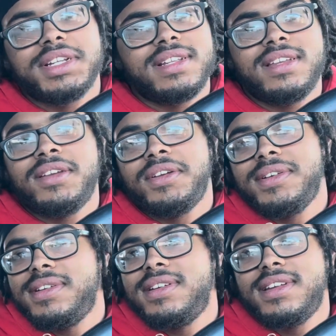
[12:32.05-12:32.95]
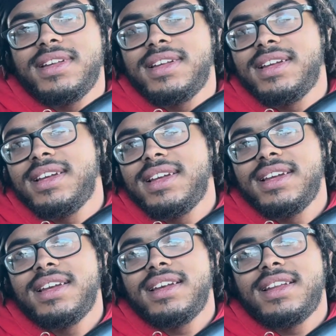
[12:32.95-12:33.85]

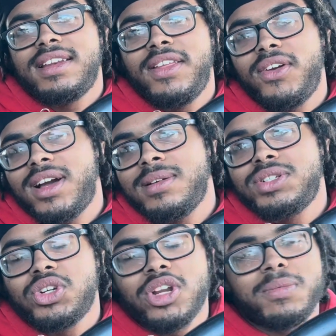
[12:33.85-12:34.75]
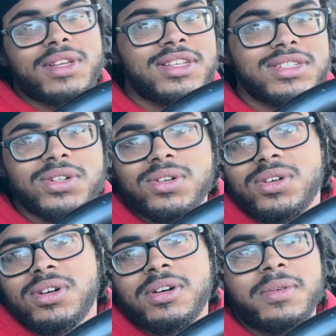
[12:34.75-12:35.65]
Do you come shoot up the
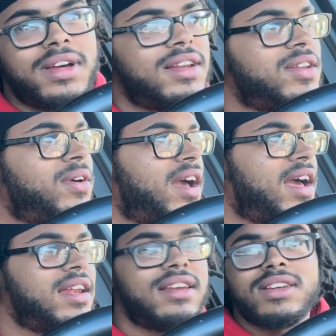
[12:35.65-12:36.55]
school when you had